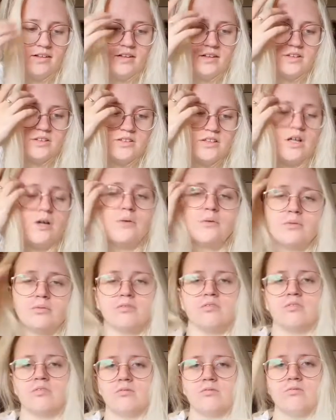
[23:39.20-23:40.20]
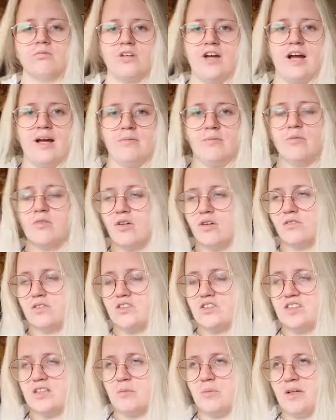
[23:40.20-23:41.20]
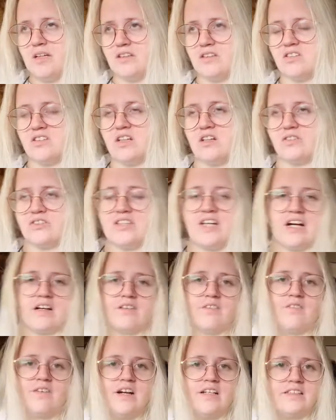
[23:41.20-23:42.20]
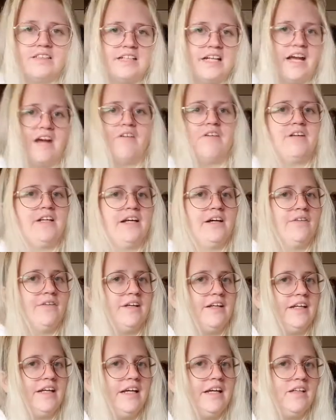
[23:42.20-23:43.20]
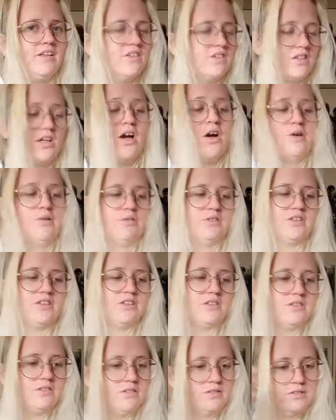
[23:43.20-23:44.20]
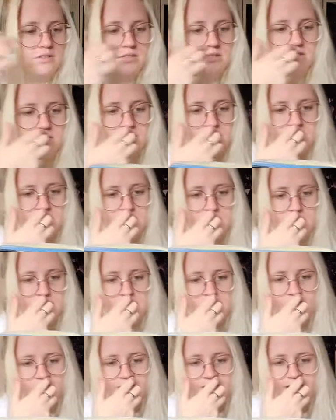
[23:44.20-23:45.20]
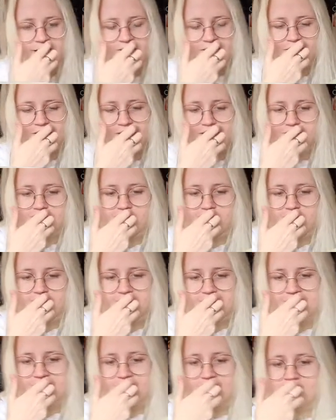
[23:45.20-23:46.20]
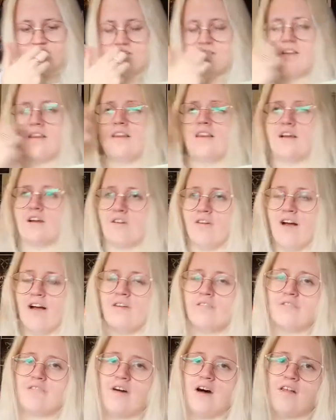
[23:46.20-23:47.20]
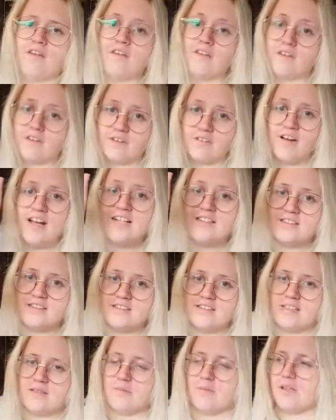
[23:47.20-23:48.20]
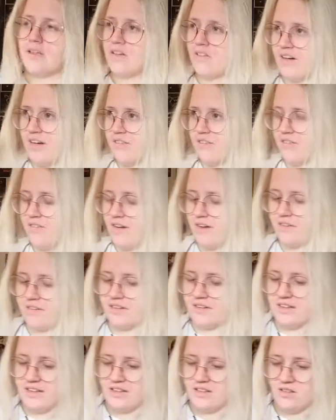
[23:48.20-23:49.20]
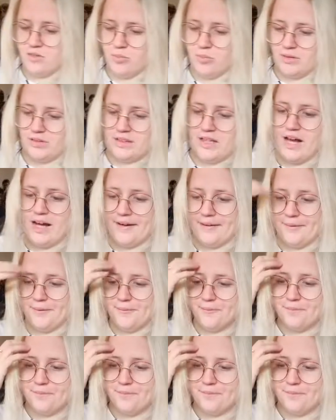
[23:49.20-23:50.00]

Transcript: So James, obviously being the self-sacrificing Herondale that he is, goes. And then it turns out the grandfather, the greater demon grandfather, is Belial,